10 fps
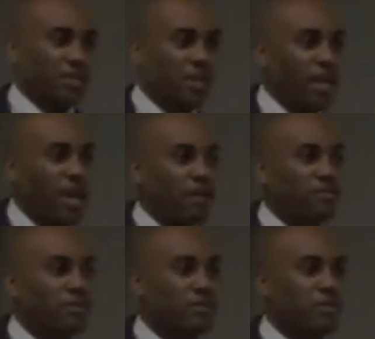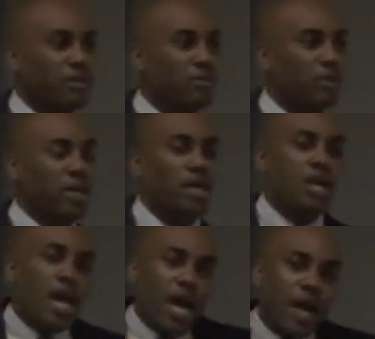are going to have, right?
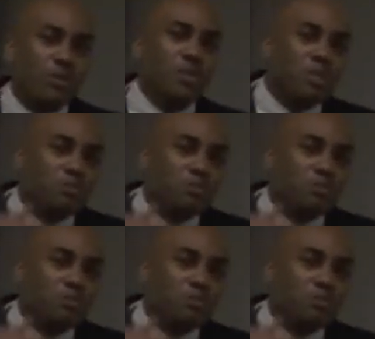How do we